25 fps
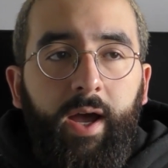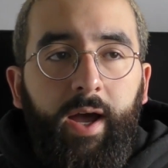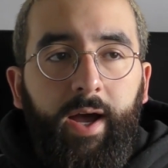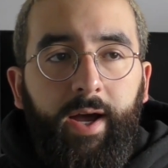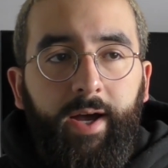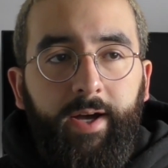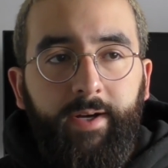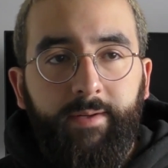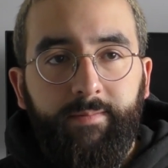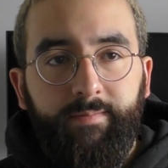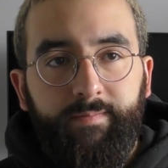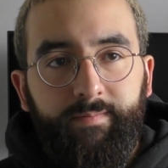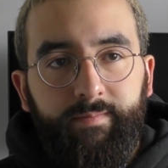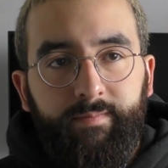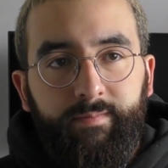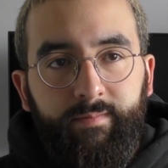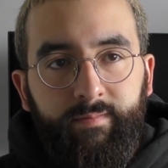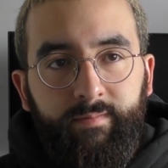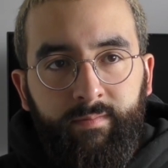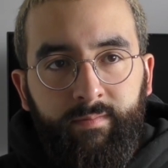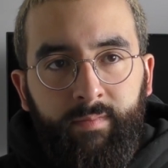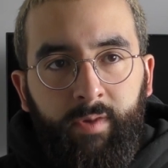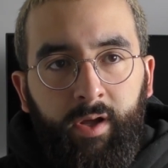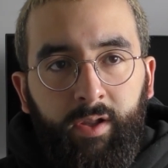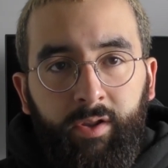A
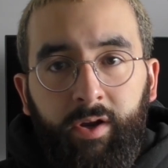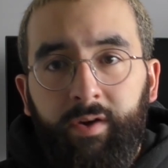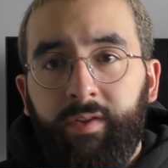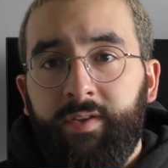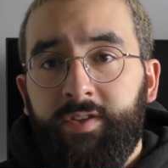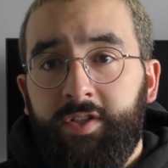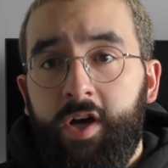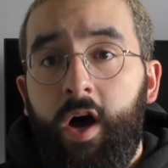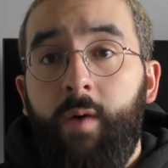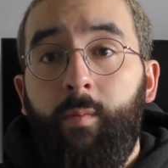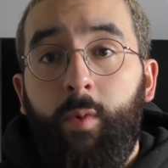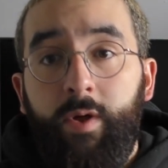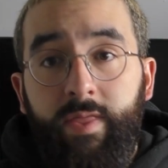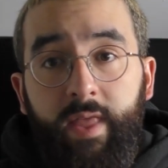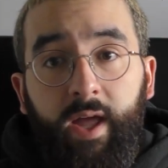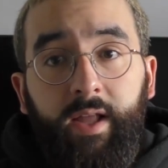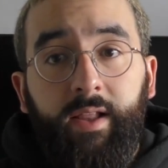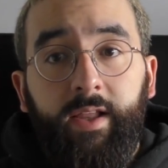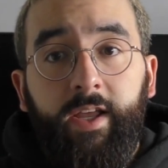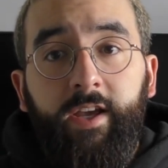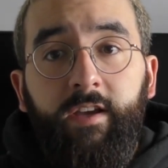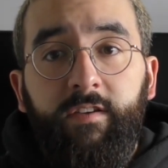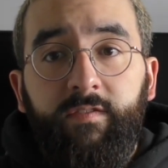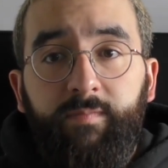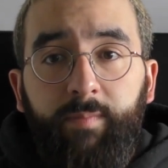lot of the time when they
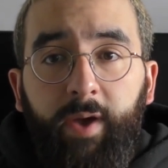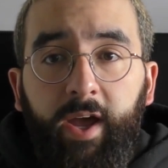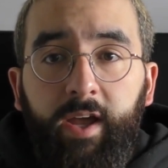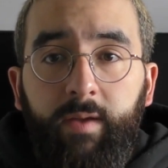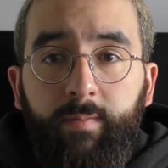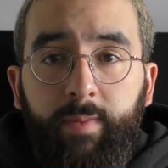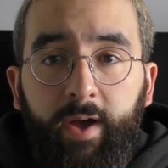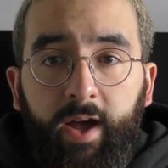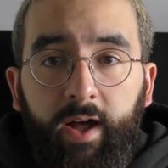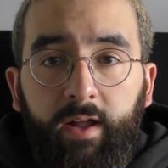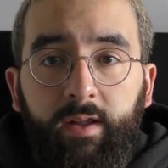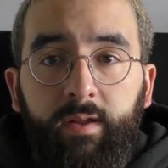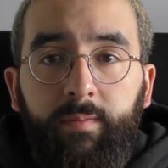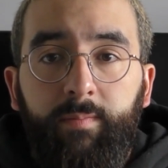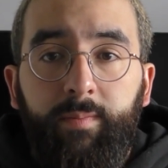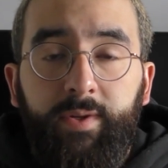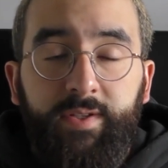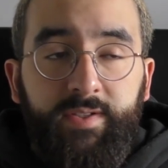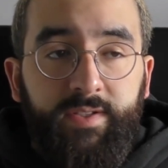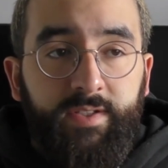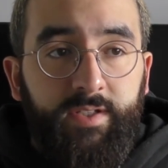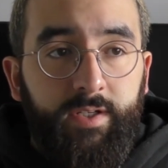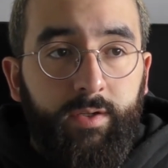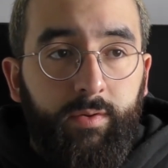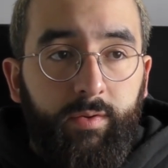leave PayPal,
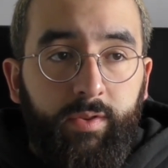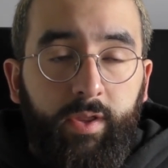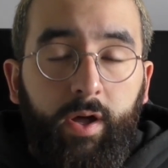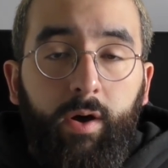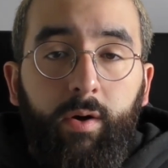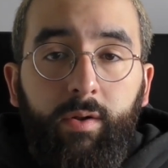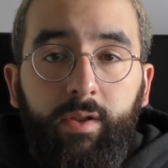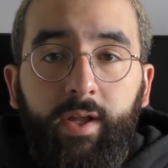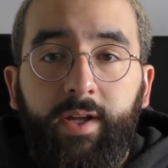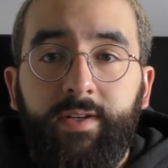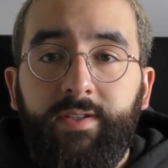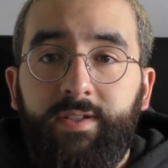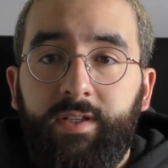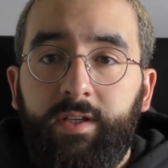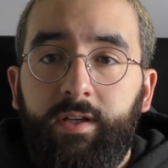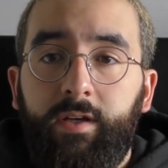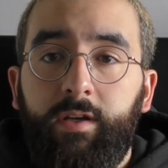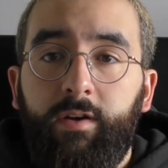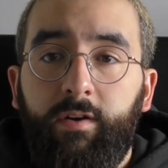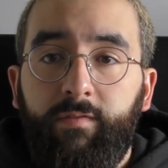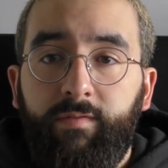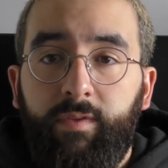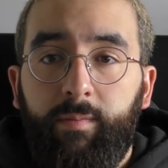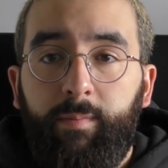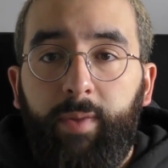but still the whole
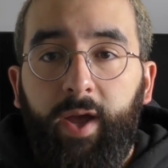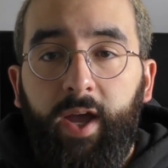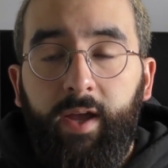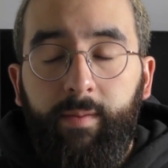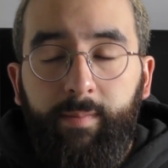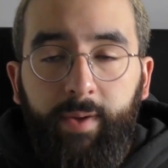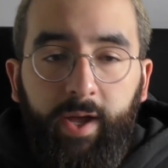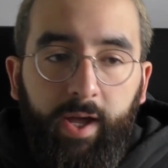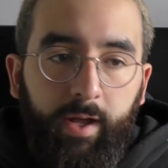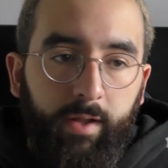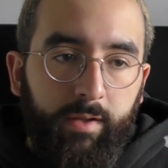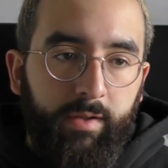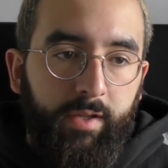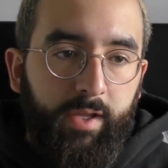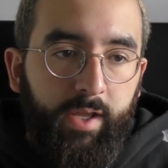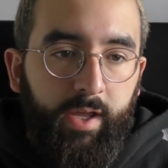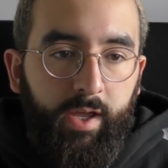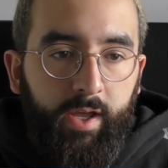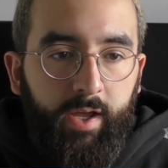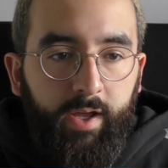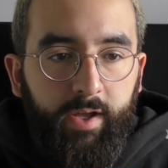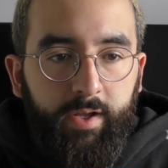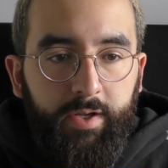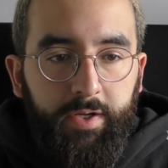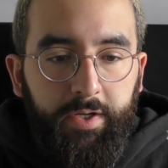idea of the PayPal
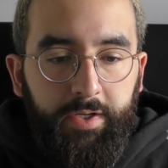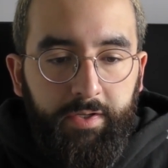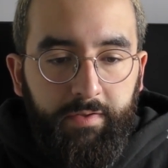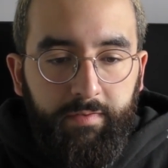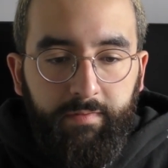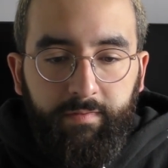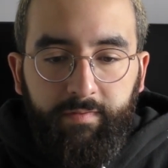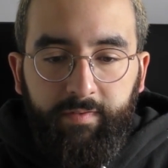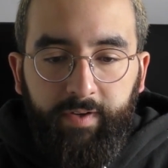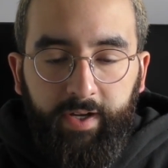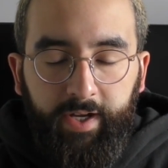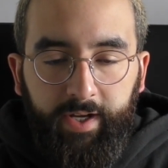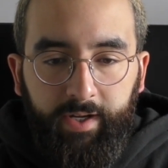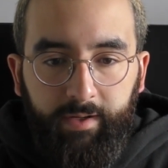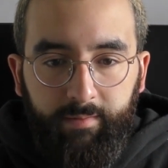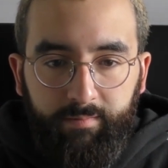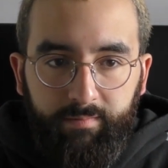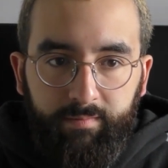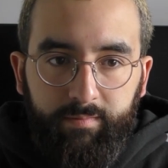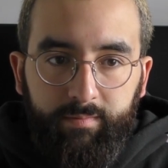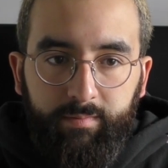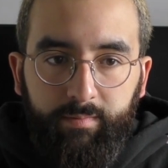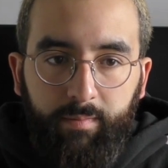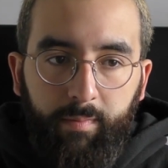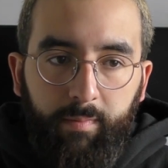kind
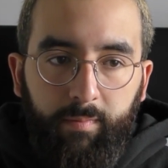of